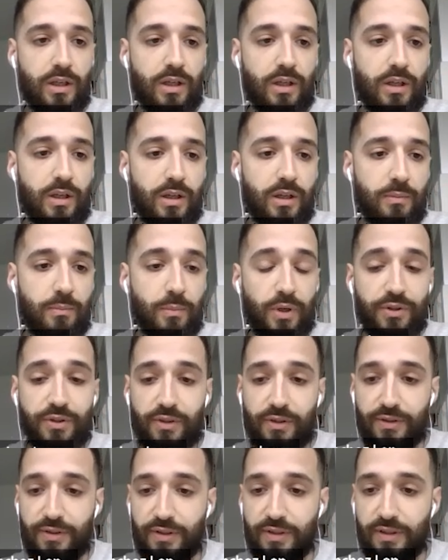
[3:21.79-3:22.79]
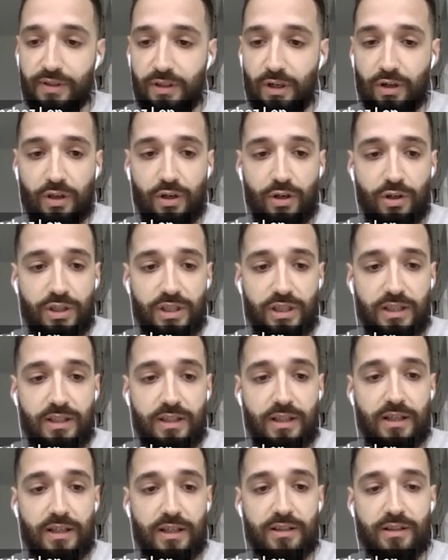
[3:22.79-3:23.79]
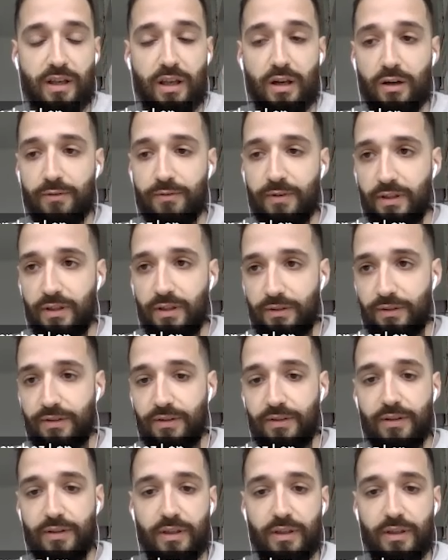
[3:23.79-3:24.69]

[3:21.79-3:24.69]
models dark energy as a scalar field,